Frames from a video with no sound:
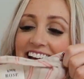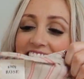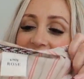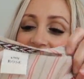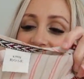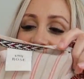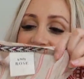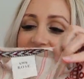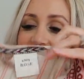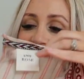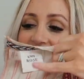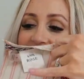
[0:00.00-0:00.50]

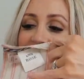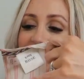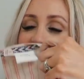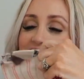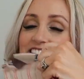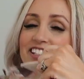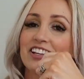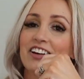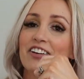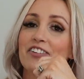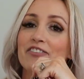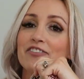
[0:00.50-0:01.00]
and it
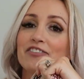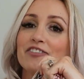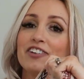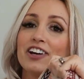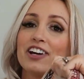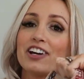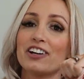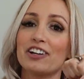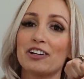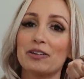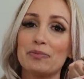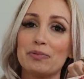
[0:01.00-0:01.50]
is
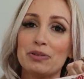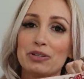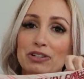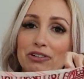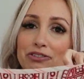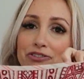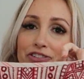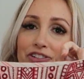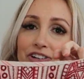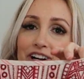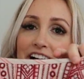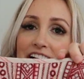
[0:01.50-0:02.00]
very
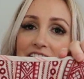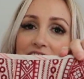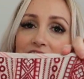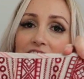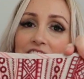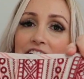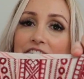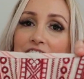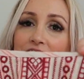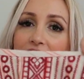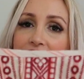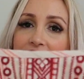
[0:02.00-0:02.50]
beautiful. I
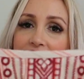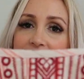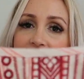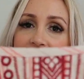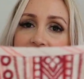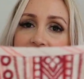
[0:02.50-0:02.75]
love all the